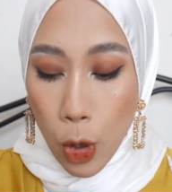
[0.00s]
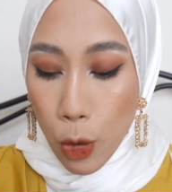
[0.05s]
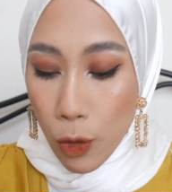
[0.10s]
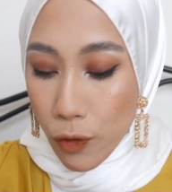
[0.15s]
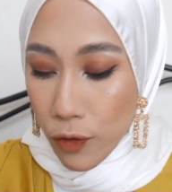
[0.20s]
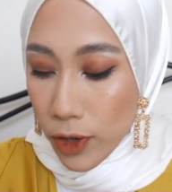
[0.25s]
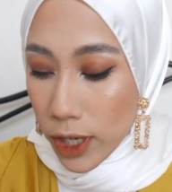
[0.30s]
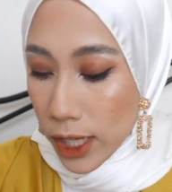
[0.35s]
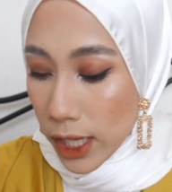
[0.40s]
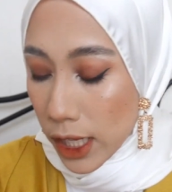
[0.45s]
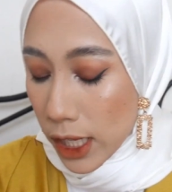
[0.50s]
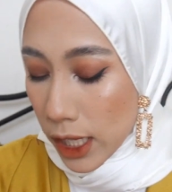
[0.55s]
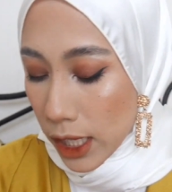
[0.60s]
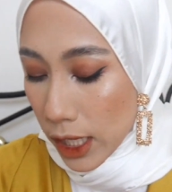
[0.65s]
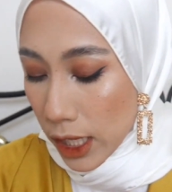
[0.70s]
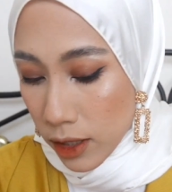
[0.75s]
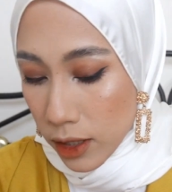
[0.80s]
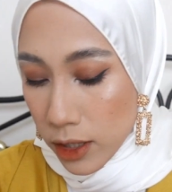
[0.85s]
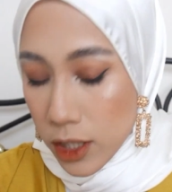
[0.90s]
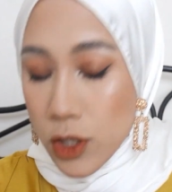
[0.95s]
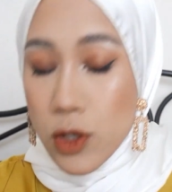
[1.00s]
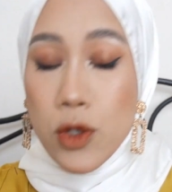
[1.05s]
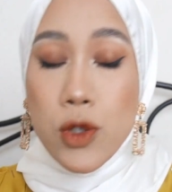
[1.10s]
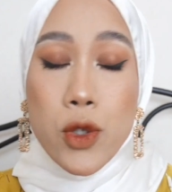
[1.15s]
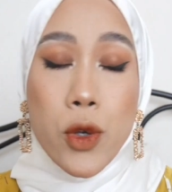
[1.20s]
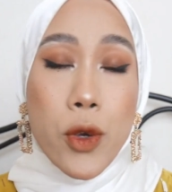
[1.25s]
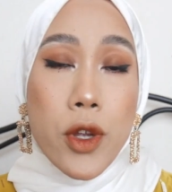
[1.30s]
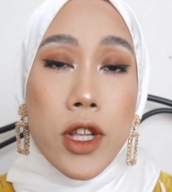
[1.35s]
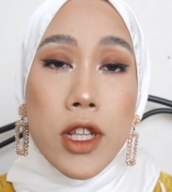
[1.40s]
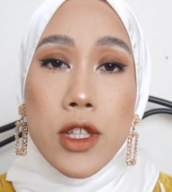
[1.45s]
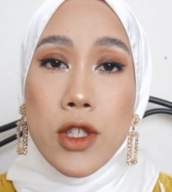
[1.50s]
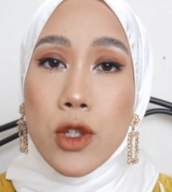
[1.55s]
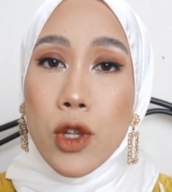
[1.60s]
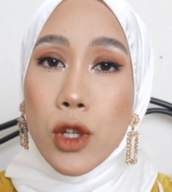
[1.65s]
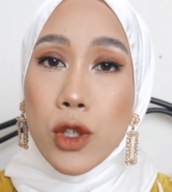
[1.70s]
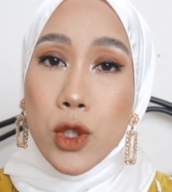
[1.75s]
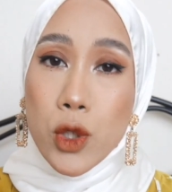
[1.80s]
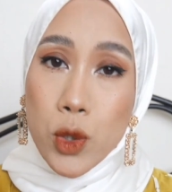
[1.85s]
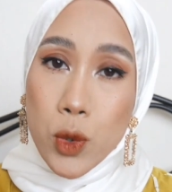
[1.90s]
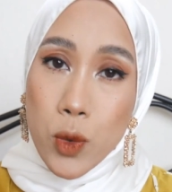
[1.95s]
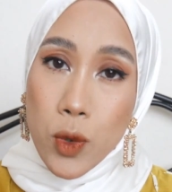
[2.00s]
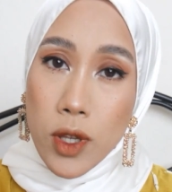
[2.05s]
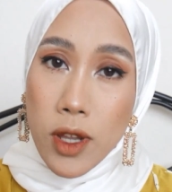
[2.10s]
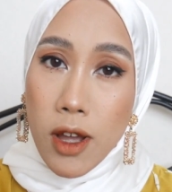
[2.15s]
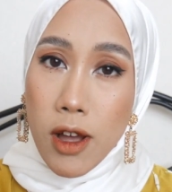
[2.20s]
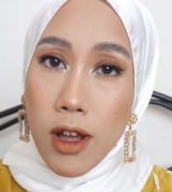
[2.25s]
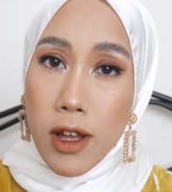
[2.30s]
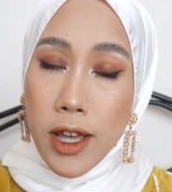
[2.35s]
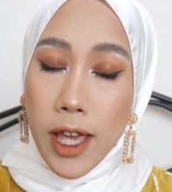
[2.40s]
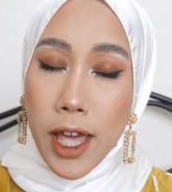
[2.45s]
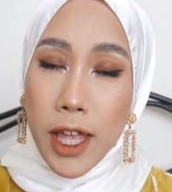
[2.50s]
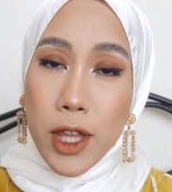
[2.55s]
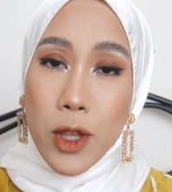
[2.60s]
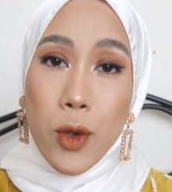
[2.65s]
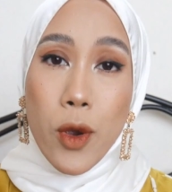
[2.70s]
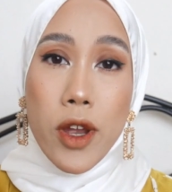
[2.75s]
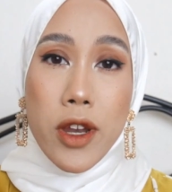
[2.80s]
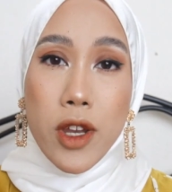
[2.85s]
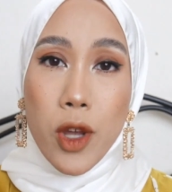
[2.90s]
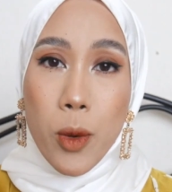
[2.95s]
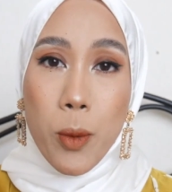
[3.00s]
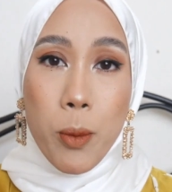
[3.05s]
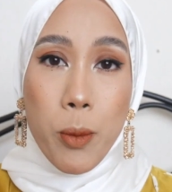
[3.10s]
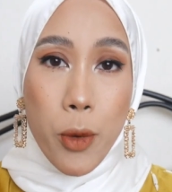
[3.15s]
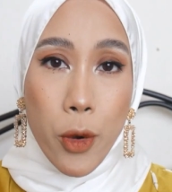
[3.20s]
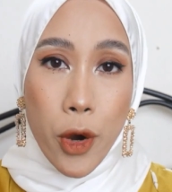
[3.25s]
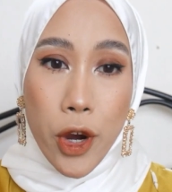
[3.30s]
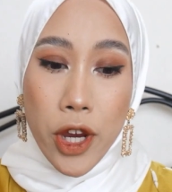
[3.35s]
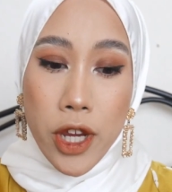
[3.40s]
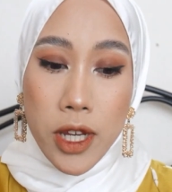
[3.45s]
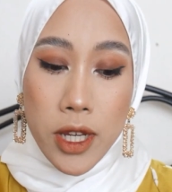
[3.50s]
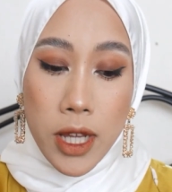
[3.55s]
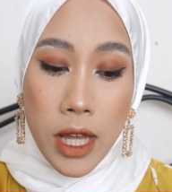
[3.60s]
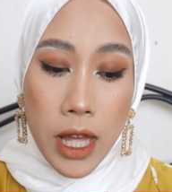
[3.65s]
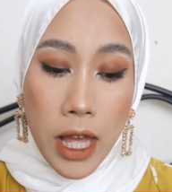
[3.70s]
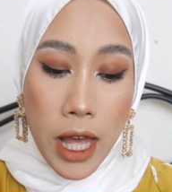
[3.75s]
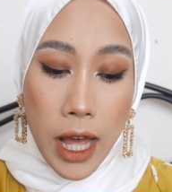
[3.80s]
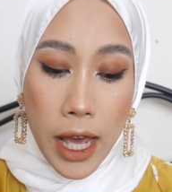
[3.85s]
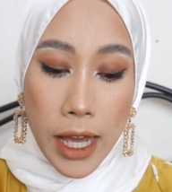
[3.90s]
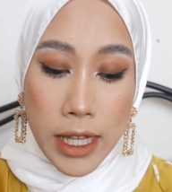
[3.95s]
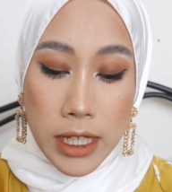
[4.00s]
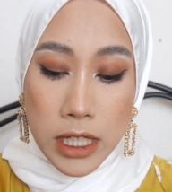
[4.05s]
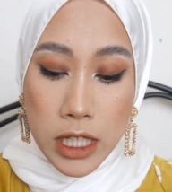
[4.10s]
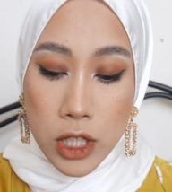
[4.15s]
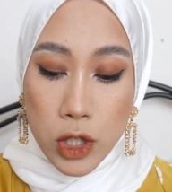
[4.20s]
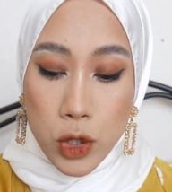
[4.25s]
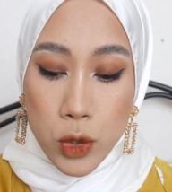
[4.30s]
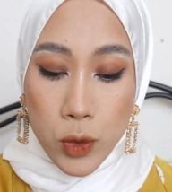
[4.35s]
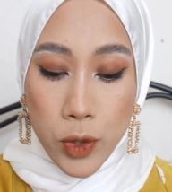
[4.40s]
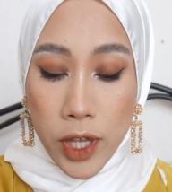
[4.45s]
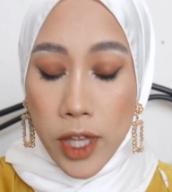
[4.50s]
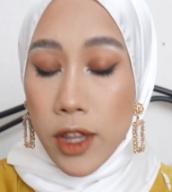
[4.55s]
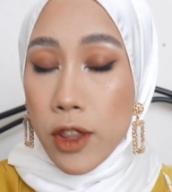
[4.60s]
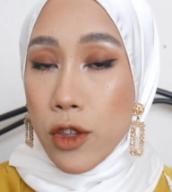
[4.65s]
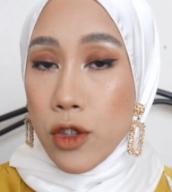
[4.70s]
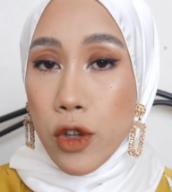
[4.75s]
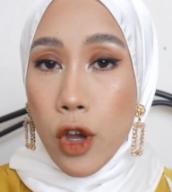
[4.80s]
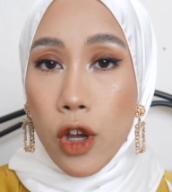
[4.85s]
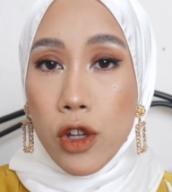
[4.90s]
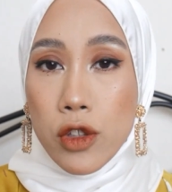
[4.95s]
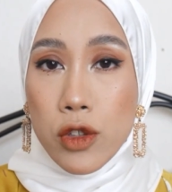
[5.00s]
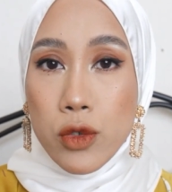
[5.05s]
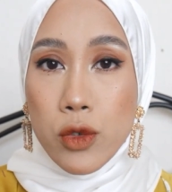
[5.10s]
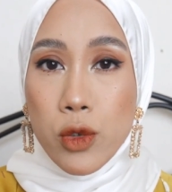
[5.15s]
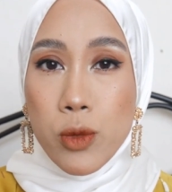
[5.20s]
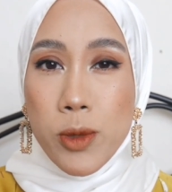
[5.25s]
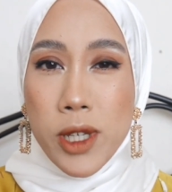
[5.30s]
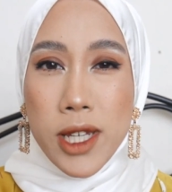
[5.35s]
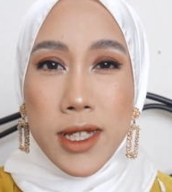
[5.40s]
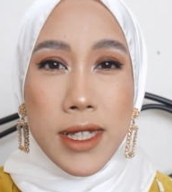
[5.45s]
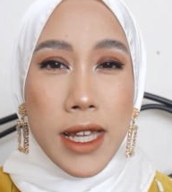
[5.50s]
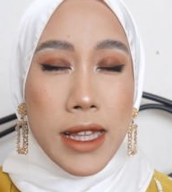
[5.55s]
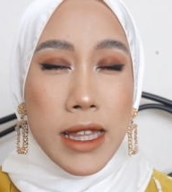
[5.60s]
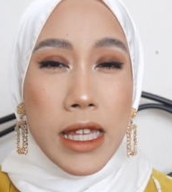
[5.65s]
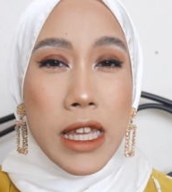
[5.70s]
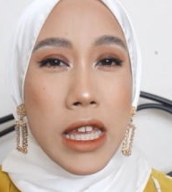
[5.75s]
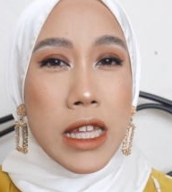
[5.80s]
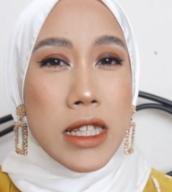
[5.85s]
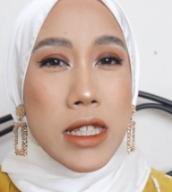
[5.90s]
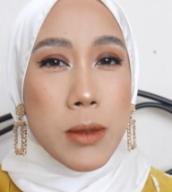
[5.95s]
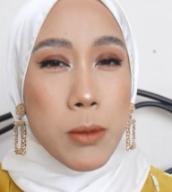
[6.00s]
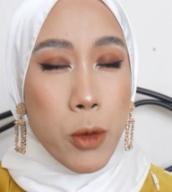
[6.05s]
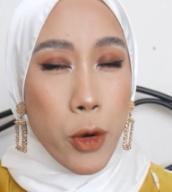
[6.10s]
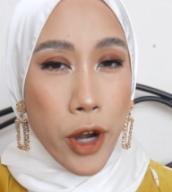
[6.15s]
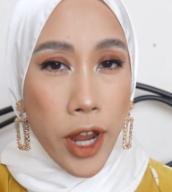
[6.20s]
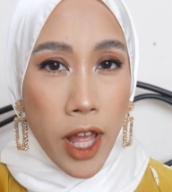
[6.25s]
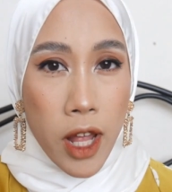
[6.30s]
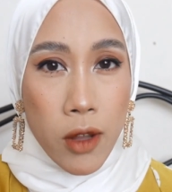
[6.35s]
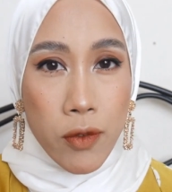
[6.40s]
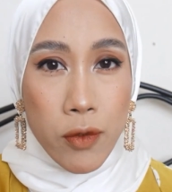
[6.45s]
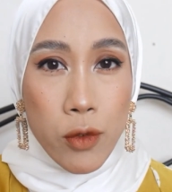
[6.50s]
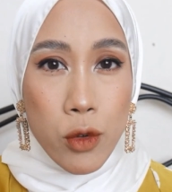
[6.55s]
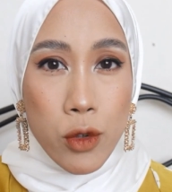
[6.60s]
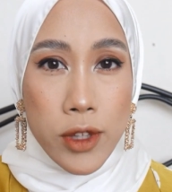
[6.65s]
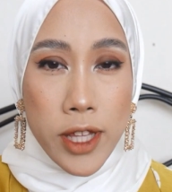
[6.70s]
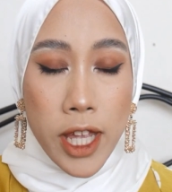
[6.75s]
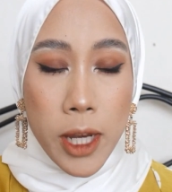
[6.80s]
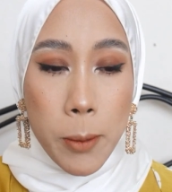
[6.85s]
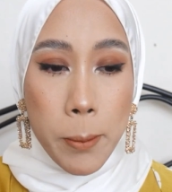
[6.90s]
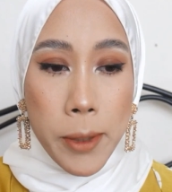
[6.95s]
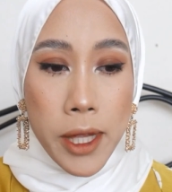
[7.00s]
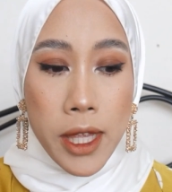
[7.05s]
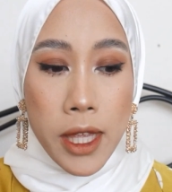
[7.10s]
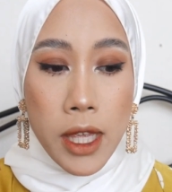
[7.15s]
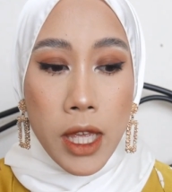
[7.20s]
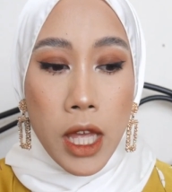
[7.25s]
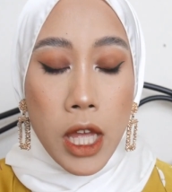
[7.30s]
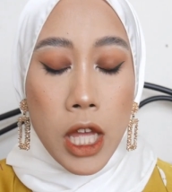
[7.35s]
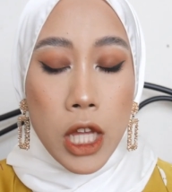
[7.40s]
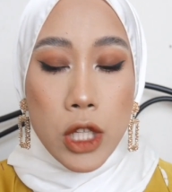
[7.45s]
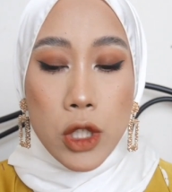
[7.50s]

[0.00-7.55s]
Hopefully this tutorial is not too long and you are not bored. I did do a talk through because I think it's more helpful than me